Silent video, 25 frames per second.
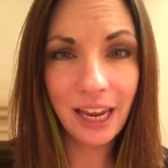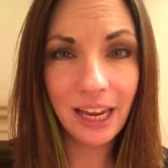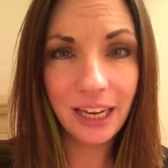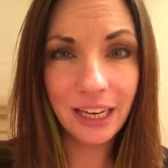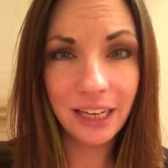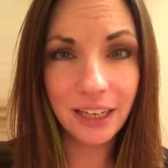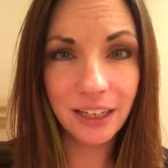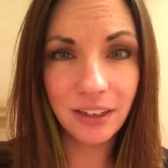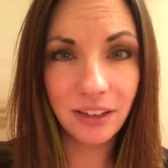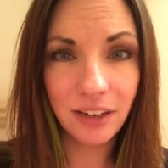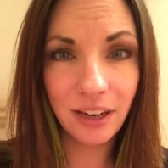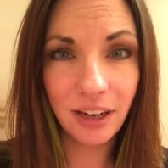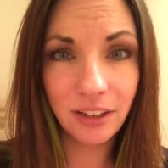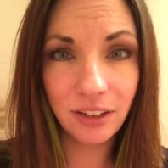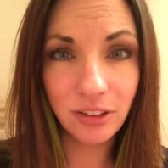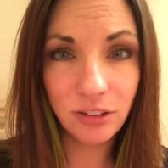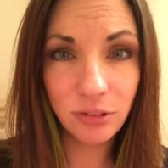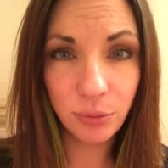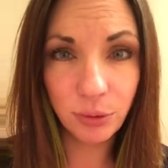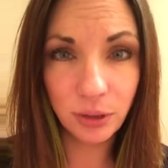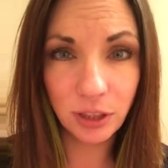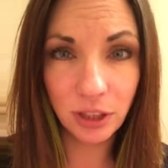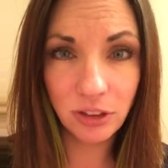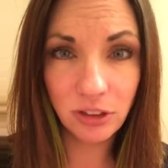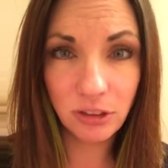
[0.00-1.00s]
And I
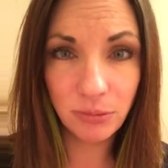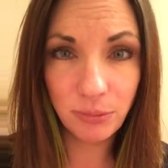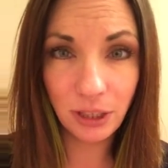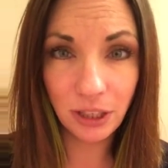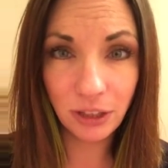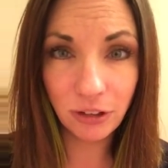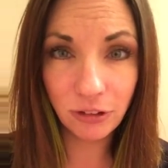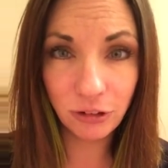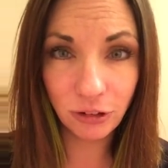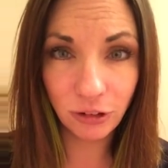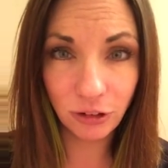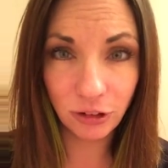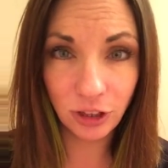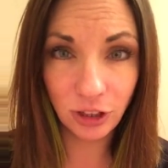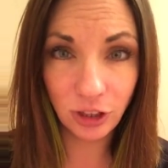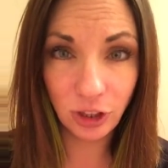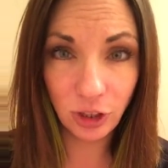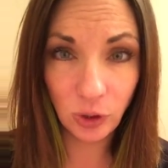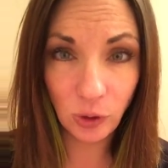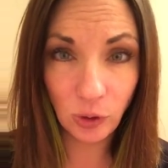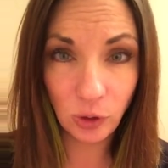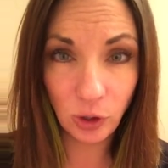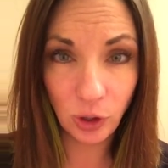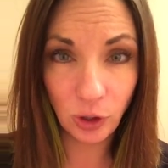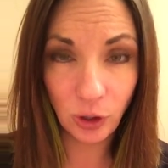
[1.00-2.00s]
just wanted to make sure that
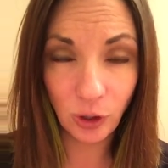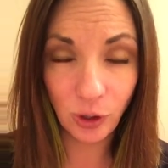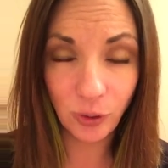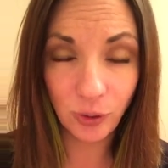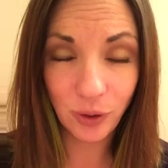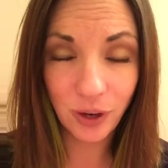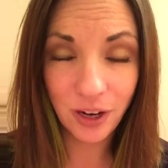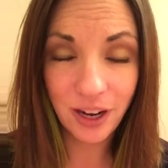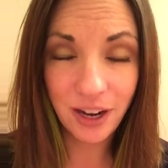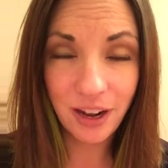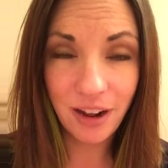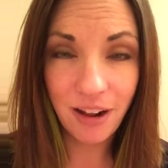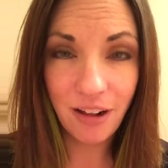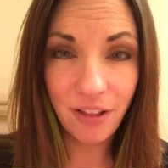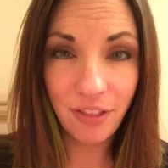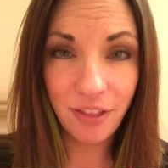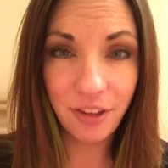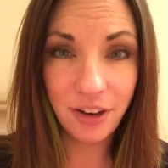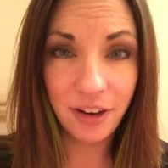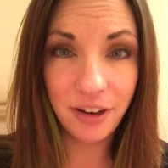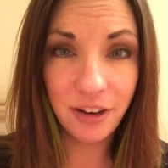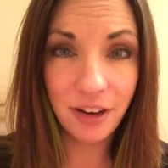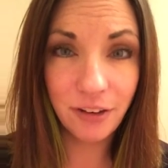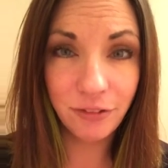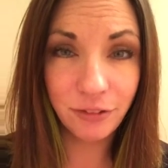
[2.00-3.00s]
you knew
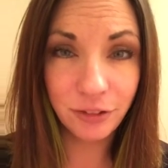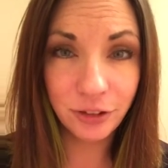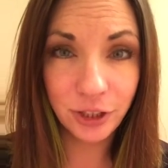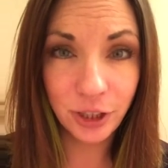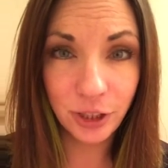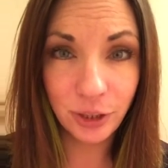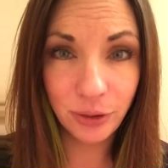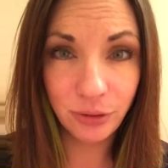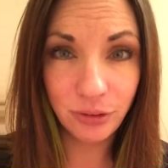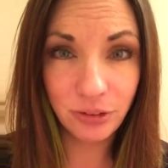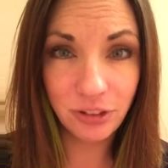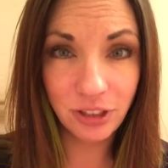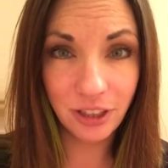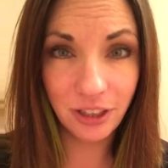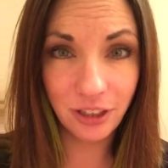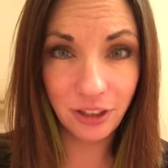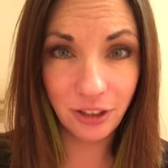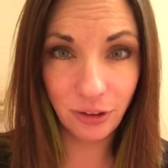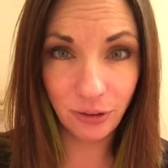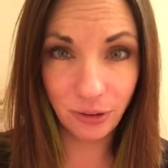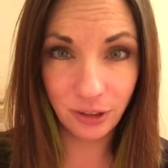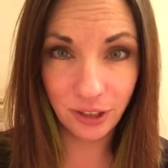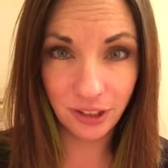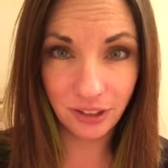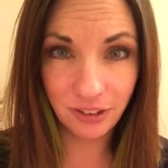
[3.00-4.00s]
that it never goes
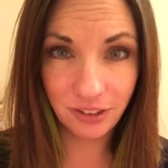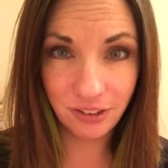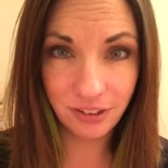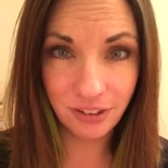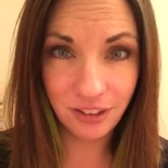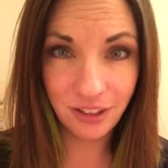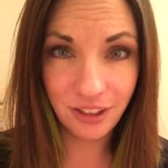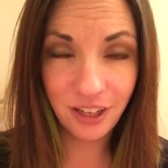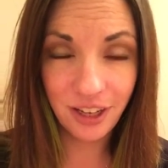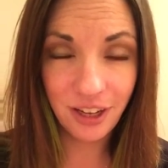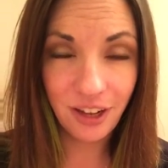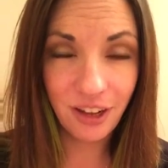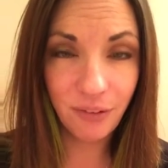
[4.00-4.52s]
unnoticed.